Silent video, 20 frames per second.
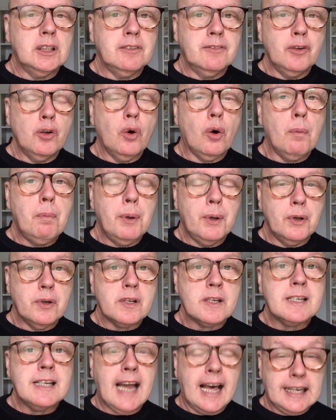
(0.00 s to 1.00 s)
of your
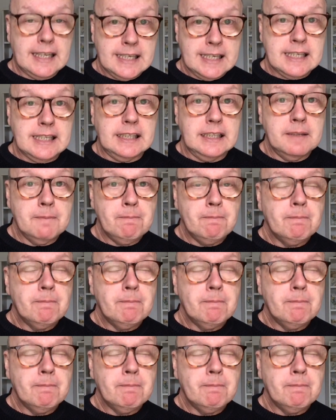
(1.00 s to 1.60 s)
personality,